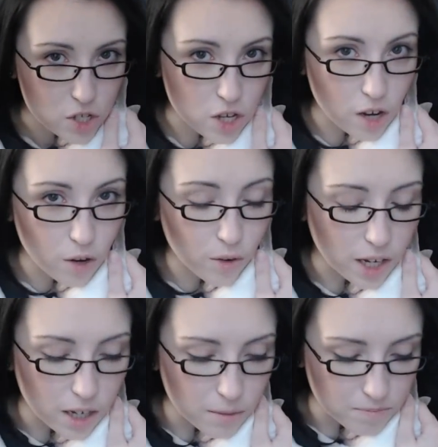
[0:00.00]
So,
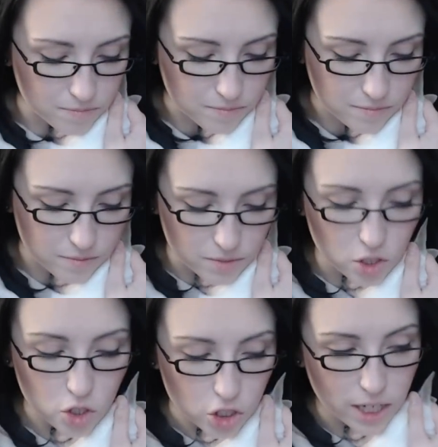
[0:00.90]
um,
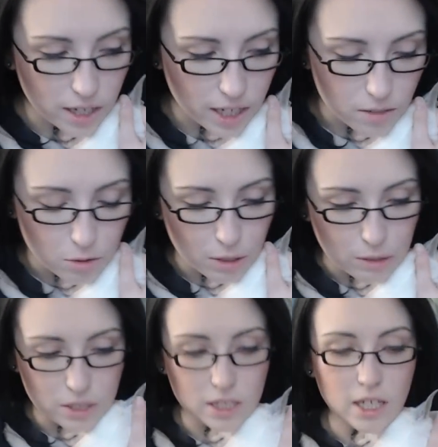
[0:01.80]
shit, I can't remember what
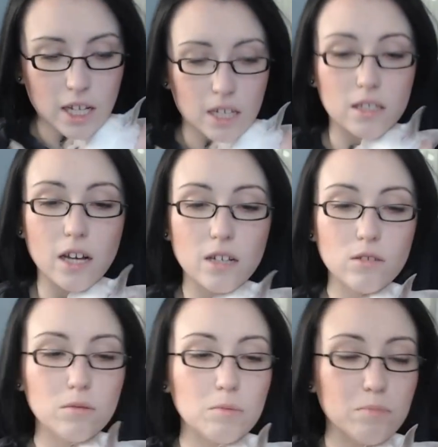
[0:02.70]
I was gonna say because
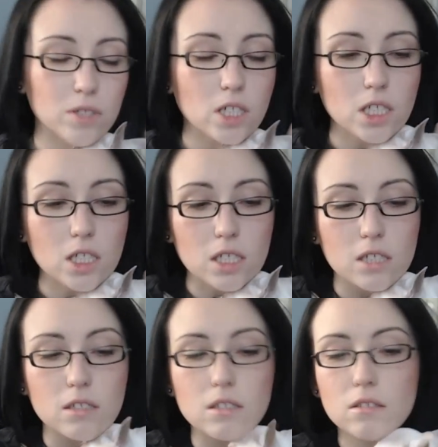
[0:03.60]
Taco keeps
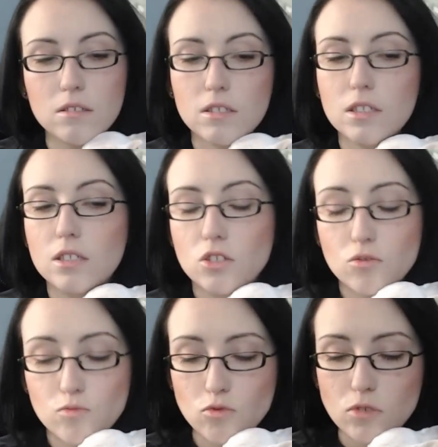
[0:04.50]
barking.
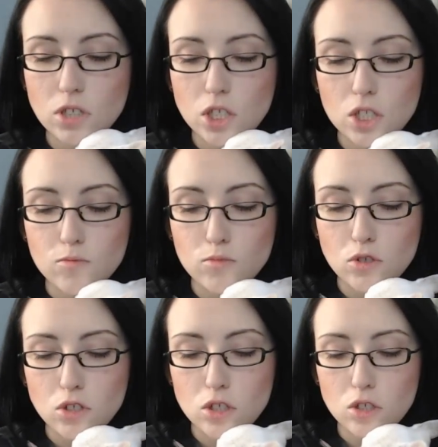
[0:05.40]
You're ruining it,
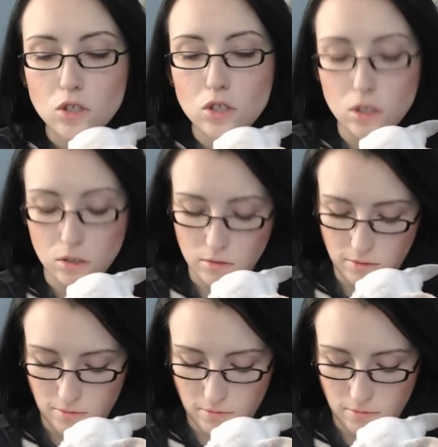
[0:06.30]
banana.